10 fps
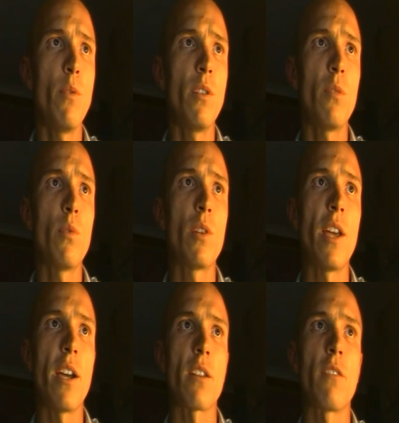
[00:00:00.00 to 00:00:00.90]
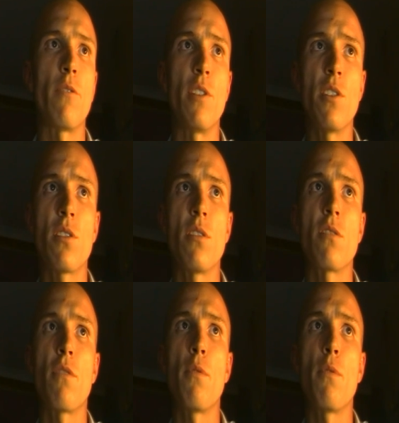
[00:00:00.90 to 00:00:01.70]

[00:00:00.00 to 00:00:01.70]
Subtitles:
Anyone that would act, for instance,